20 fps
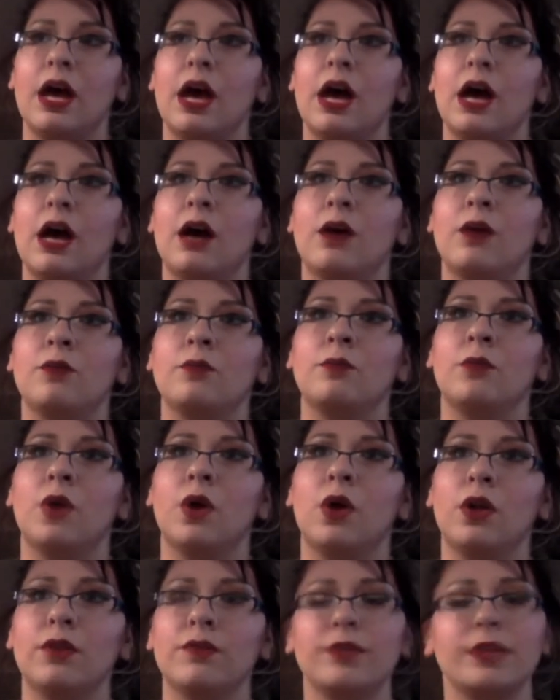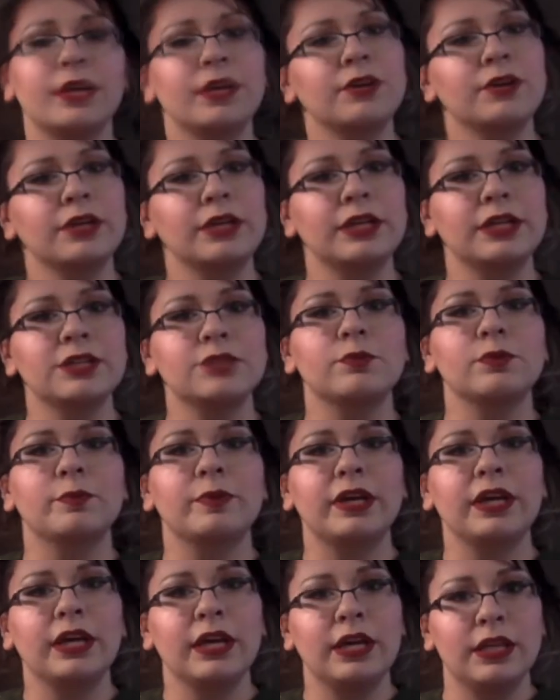All of the ingredients will
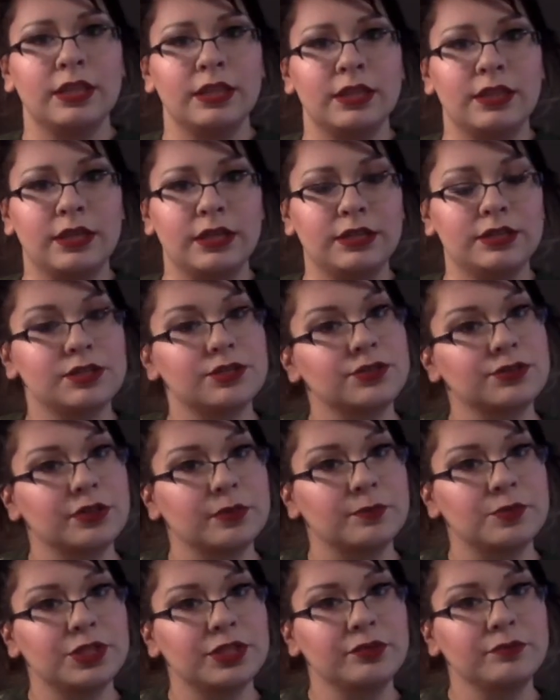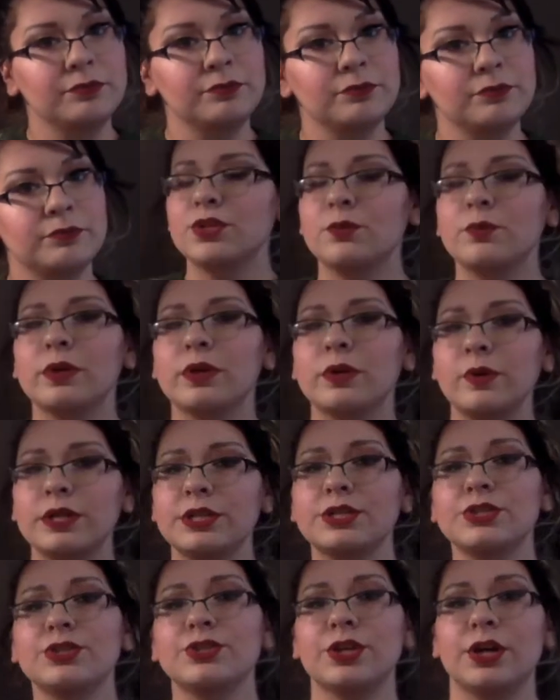be in the description. So we're going
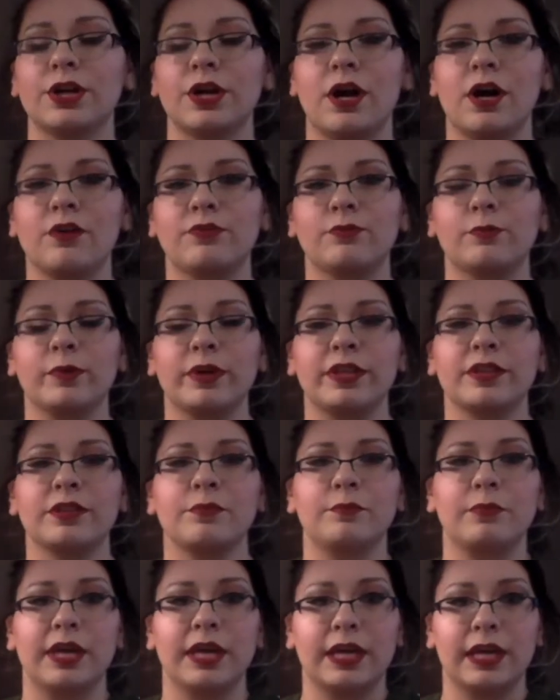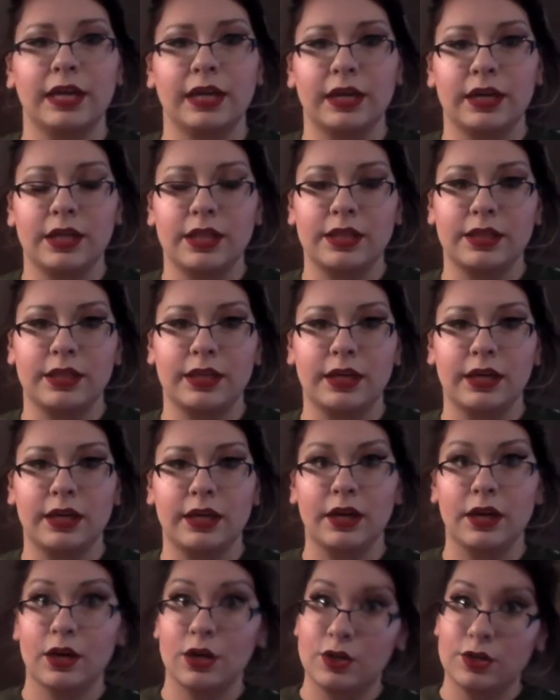to start off with making
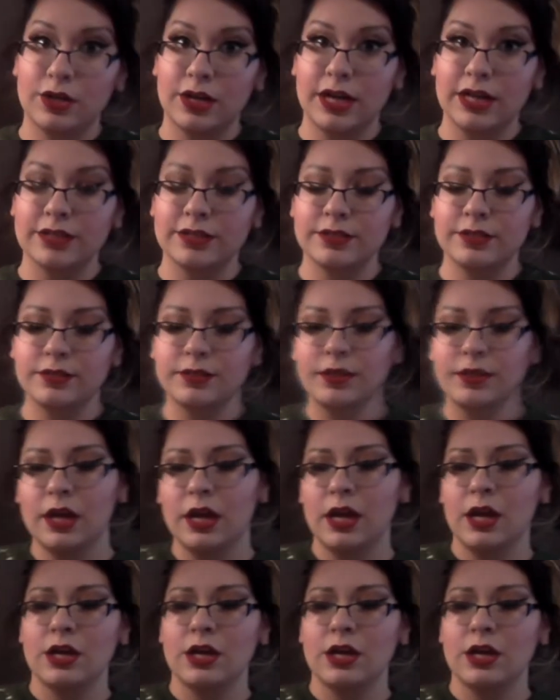the crust.